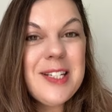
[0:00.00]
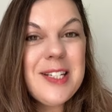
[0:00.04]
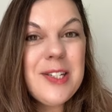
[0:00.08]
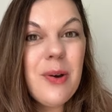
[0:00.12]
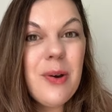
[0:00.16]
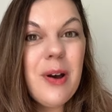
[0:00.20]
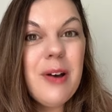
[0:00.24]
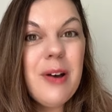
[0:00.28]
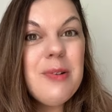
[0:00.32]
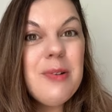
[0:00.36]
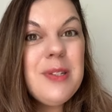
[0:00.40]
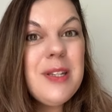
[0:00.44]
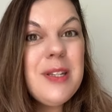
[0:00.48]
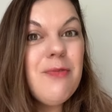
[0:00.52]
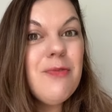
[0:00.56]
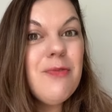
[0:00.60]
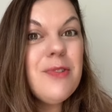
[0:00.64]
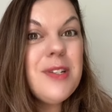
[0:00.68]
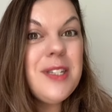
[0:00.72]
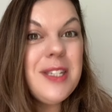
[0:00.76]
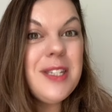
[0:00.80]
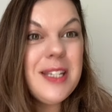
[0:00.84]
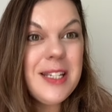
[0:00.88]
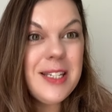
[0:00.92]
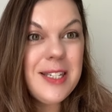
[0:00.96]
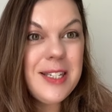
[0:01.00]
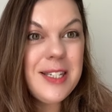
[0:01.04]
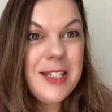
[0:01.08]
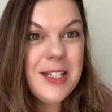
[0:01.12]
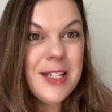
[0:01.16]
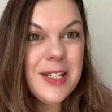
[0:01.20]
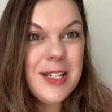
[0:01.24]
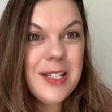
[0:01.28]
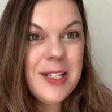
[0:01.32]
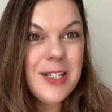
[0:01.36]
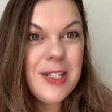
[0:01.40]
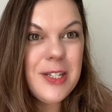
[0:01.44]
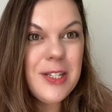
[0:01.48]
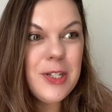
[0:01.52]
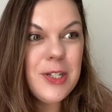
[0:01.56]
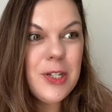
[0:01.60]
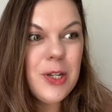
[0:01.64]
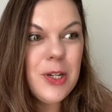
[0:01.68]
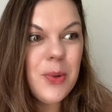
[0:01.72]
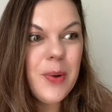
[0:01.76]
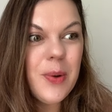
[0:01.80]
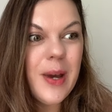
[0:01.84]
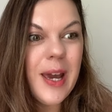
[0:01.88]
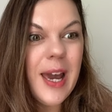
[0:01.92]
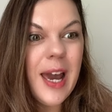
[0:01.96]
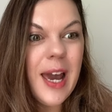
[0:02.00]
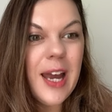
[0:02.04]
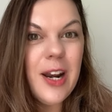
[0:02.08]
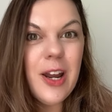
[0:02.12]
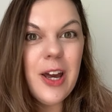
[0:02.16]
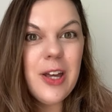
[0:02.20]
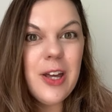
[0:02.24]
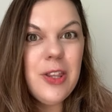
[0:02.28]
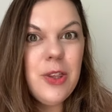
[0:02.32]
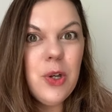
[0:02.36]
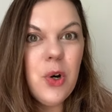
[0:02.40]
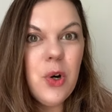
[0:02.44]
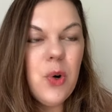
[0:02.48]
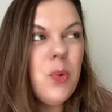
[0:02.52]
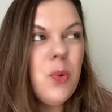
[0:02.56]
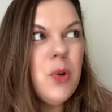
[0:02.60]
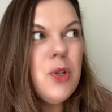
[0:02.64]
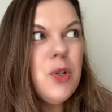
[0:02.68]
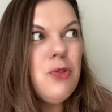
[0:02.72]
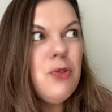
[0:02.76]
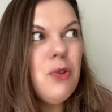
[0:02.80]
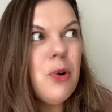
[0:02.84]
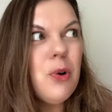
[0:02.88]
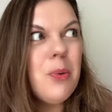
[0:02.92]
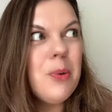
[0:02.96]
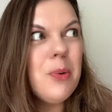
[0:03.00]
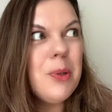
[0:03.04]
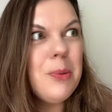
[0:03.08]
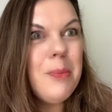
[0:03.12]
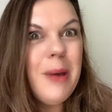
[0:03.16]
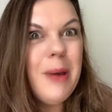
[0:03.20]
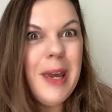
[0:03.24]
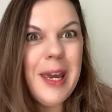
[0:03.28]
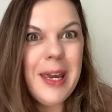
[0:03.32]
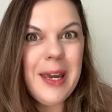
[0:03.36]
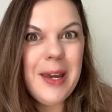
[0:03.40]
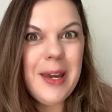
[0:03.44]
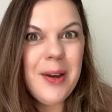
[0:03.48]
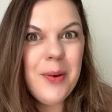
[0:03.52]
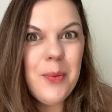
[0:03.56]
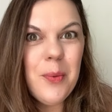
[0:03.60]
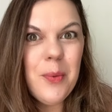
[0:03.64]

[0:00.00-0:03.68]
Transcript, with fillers: so I was in resistance to it, and I thought, "What's wrong with me?